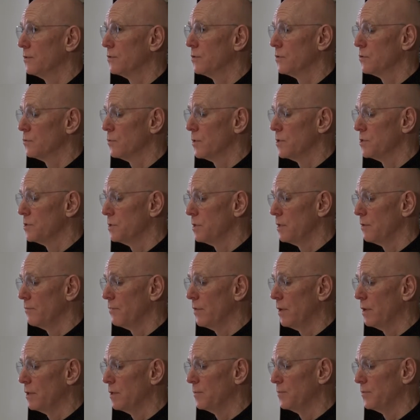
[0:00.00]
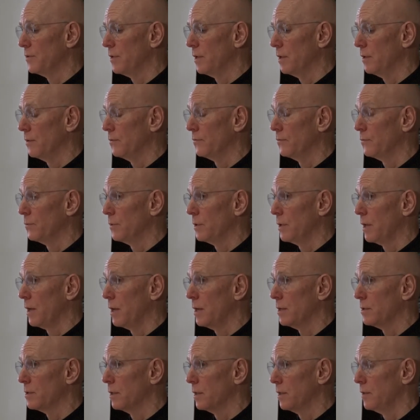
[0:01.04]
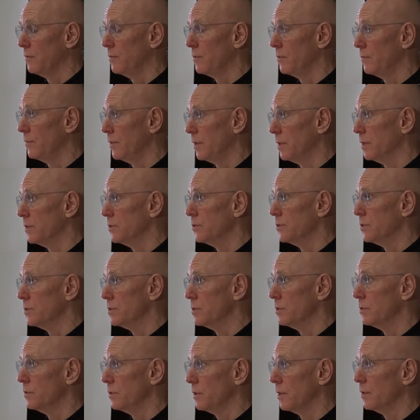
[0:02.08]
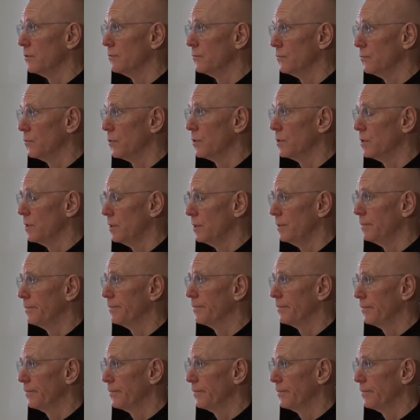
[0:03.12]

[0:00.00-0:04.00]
the situation they found themselves when they had to leave their villages in 2014.